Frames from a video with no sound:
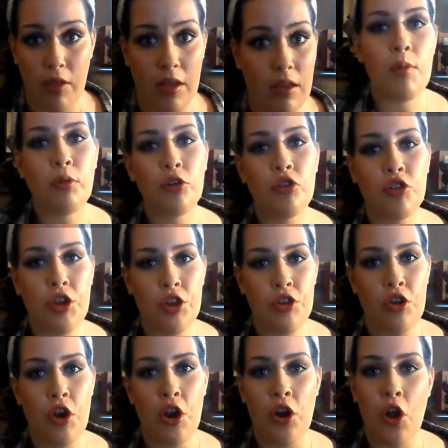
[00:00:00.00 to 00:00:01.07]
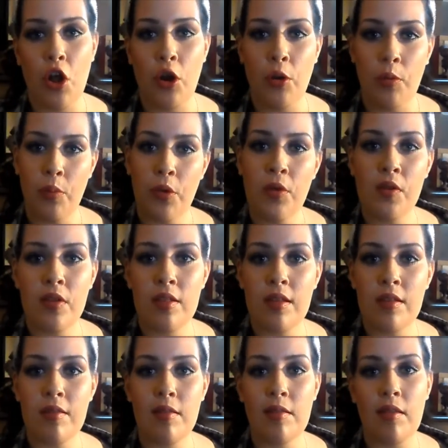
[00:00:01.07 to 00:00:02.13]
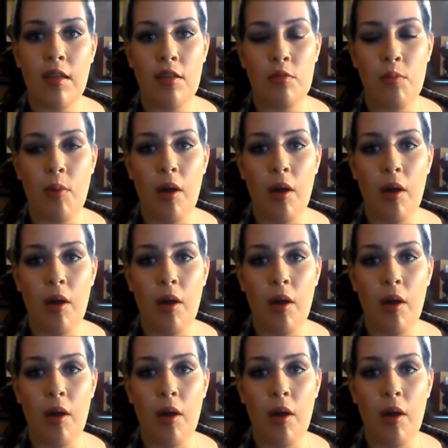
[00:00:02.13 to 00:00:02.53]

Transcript: Like, it will treat certain autoimmune diseases as